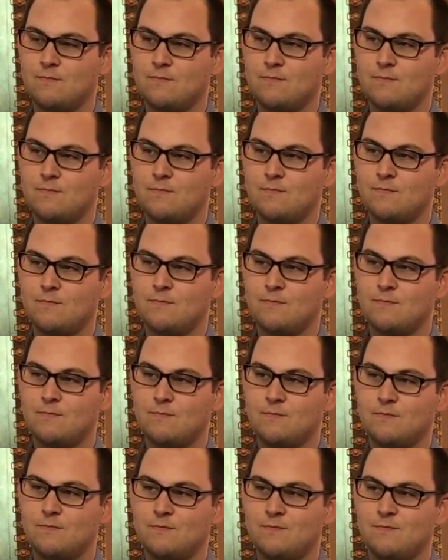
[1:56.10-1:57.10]

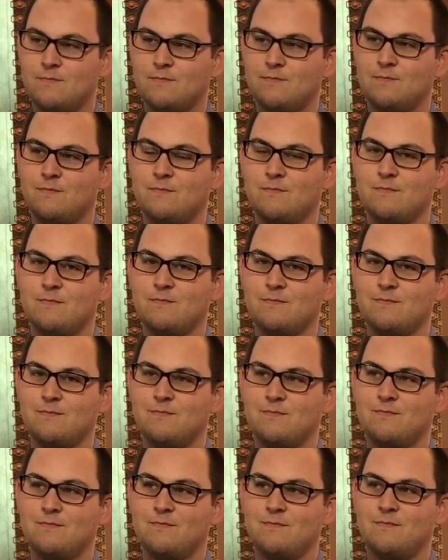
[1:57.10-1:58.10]

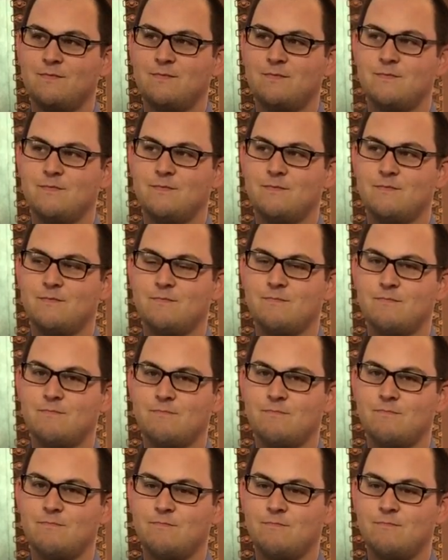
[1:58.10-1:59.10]

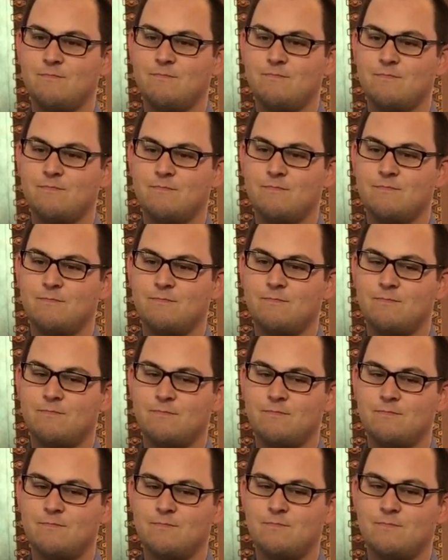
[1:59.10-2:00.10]

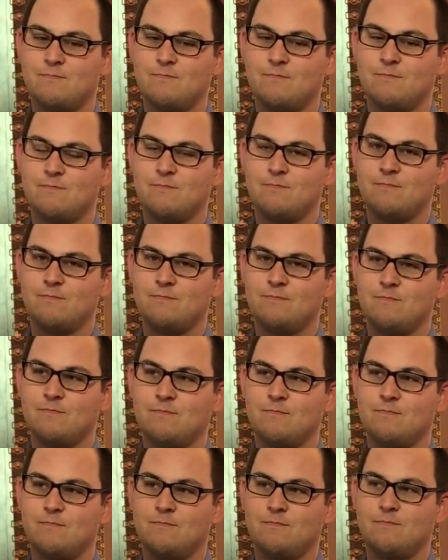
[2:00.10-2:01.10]

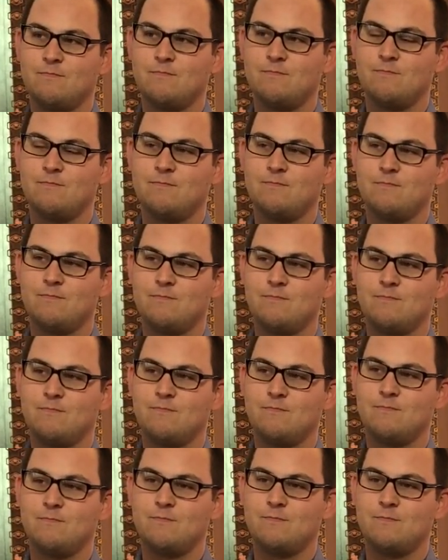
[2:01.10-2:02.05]
(not speaking)